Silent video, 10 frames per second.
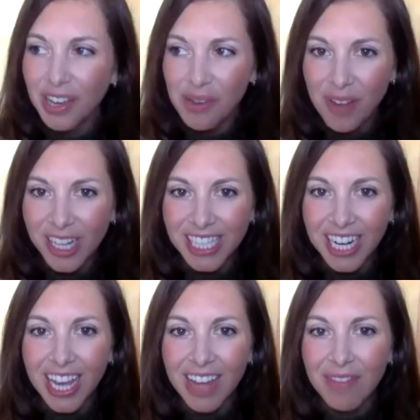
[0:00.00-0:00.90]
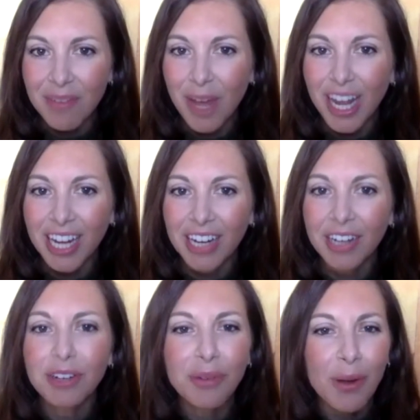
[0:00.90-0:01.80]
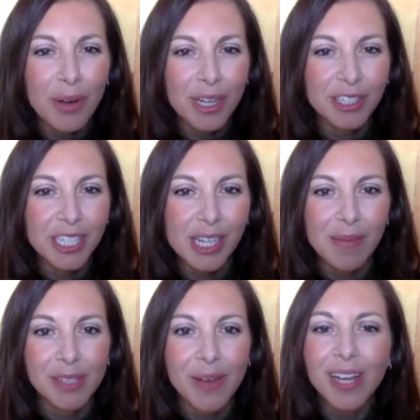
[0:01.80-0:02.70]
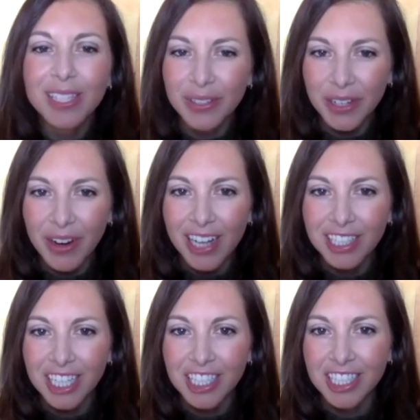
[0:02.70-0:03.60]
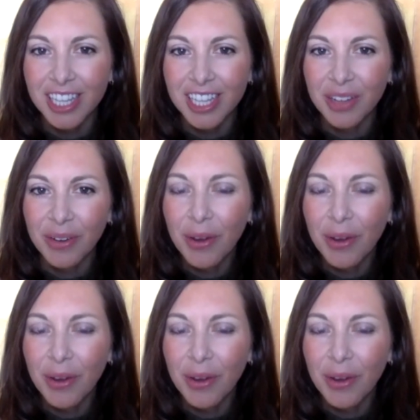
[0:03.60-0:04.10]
embracing it and from what I hear, you're growing your team as well. So congratulations on the growth.